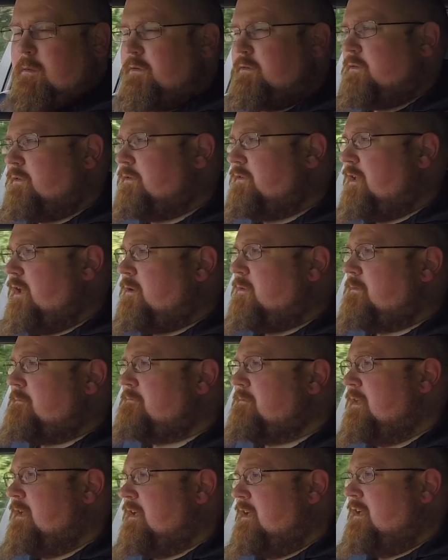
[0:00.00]
or so,
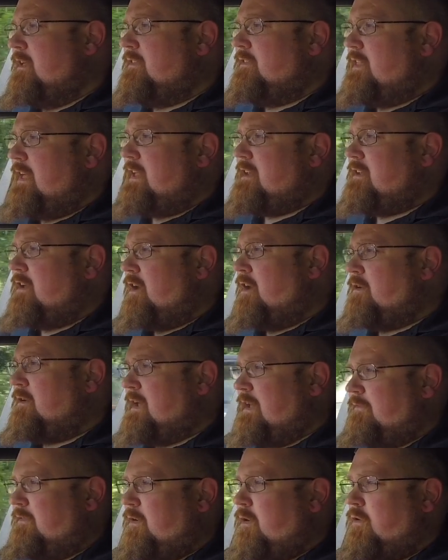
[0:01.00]
then I'll
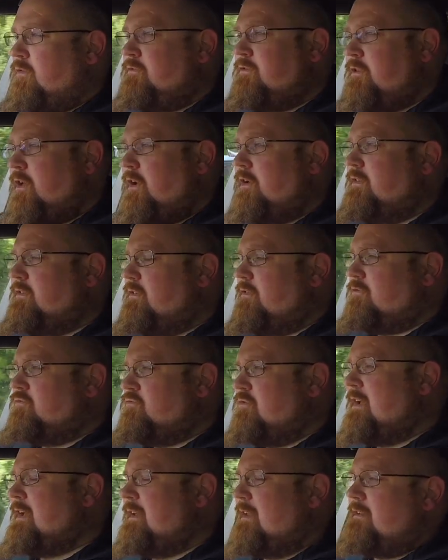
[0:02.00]
give you a nice
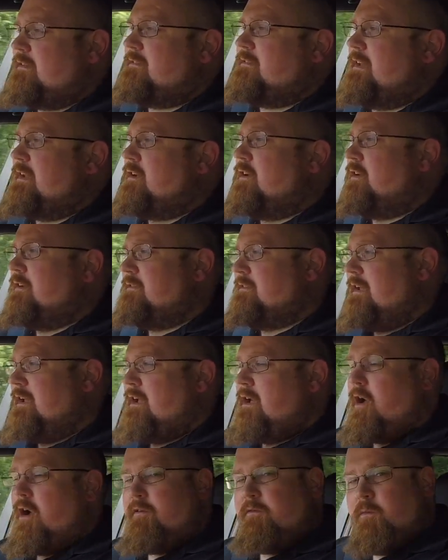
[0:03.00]
realistic
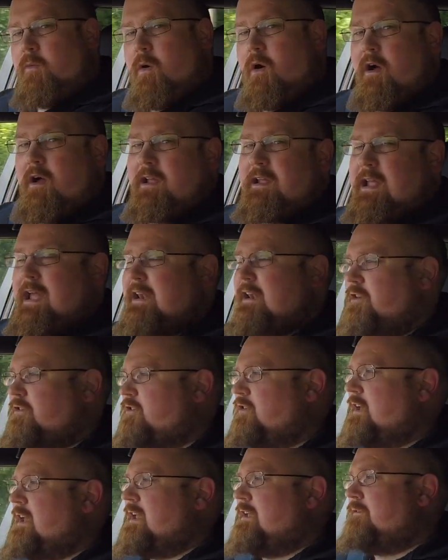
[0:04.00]
idea of what I can
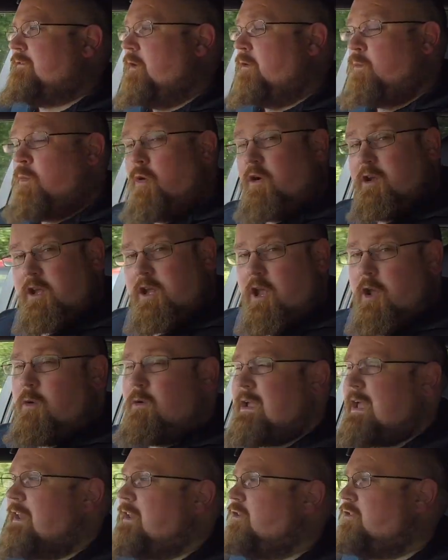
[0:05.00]
achieve and what you
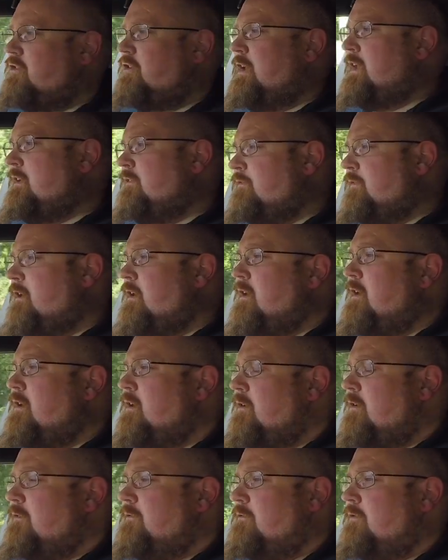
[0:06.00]
can achieve
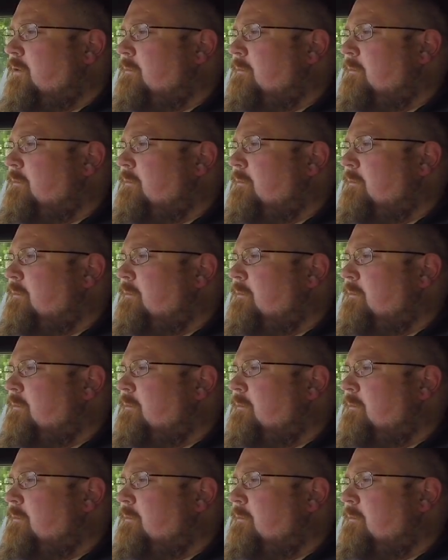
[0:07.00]
from